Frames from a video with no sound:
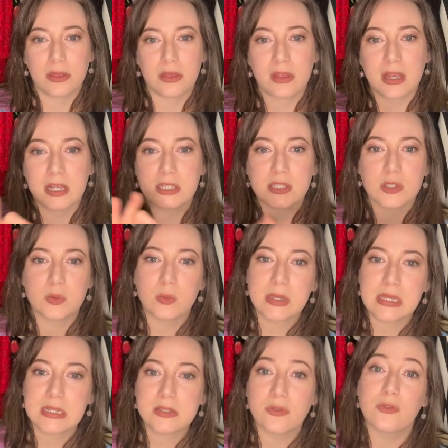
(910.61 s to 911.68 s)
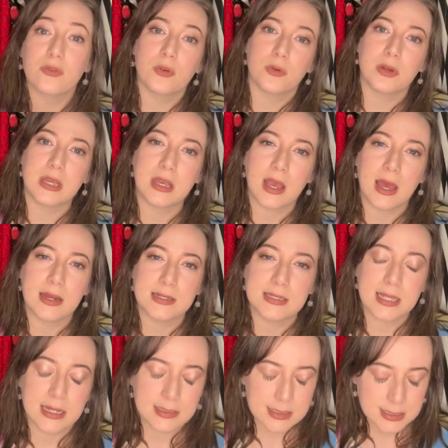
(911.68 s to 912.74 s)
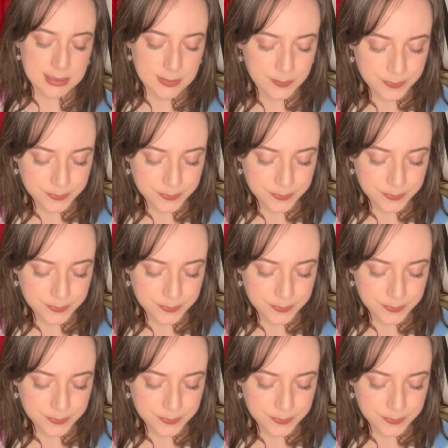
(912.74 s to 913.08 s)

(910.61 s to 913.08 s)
like sweet, fruity kind of scents.